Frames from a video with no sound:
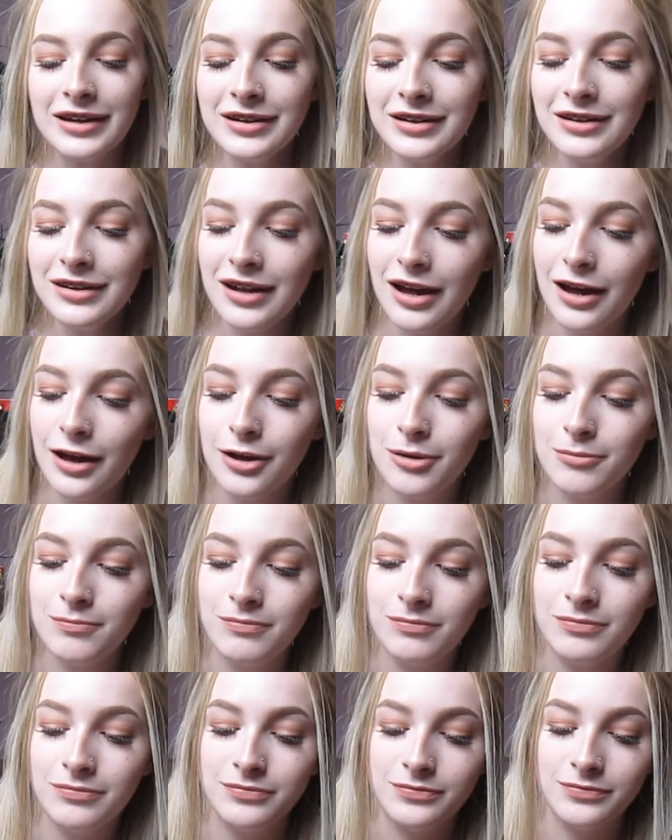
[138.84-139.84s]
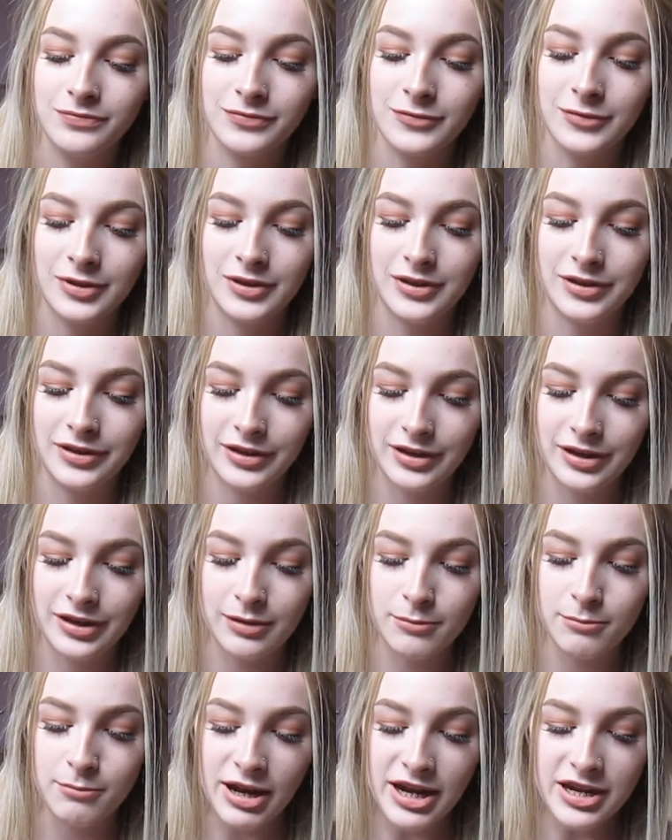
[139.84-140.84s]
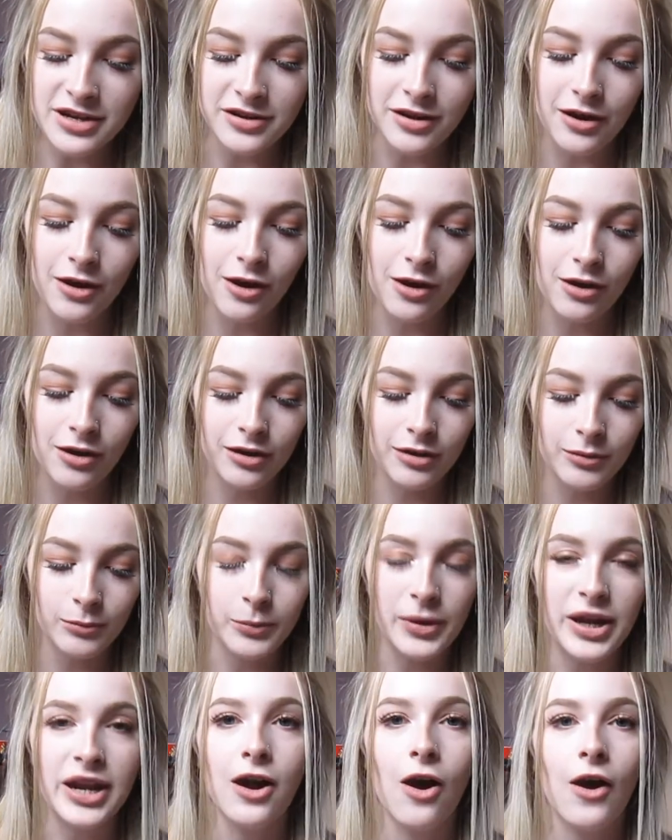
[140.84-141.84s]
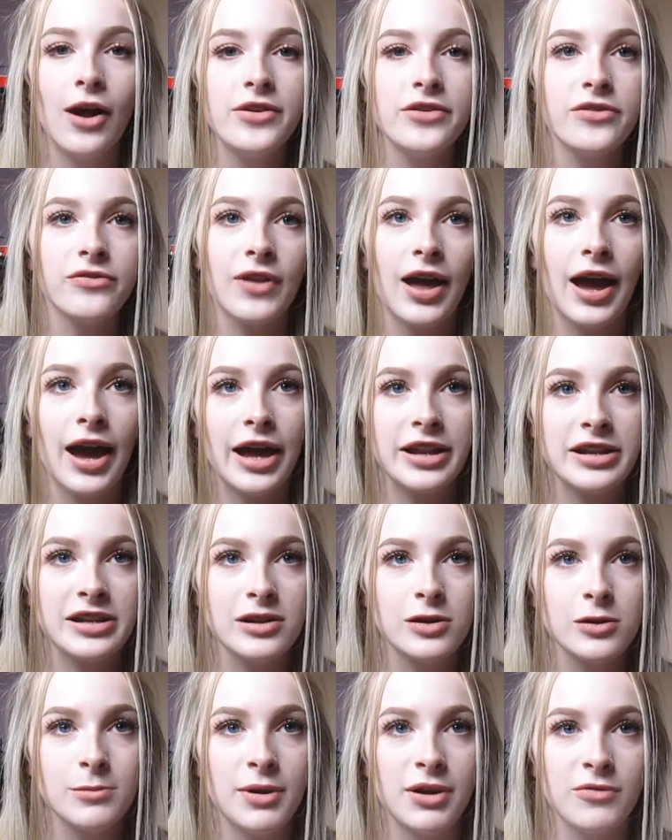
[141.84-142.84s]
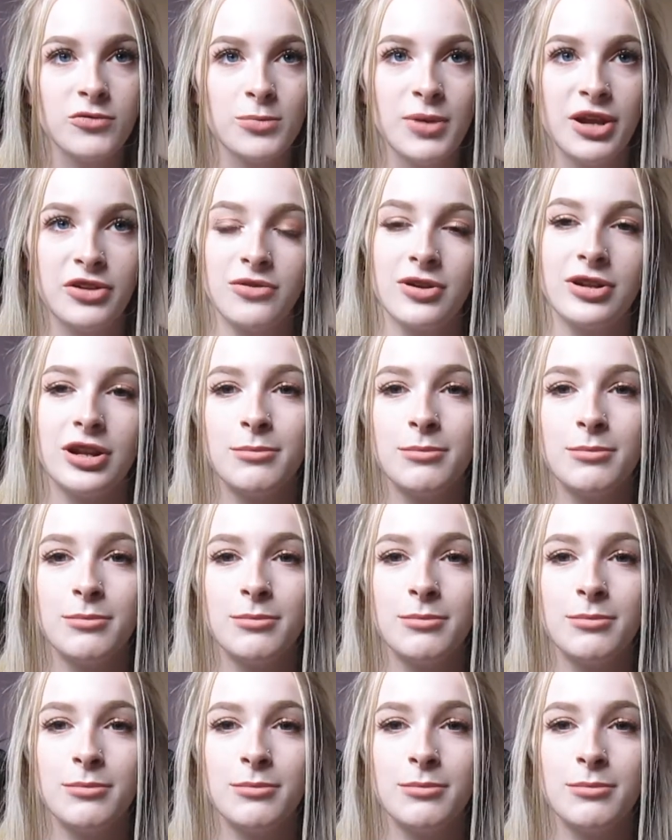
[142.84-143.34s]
In media, we kind of like had a little bit of a mess around.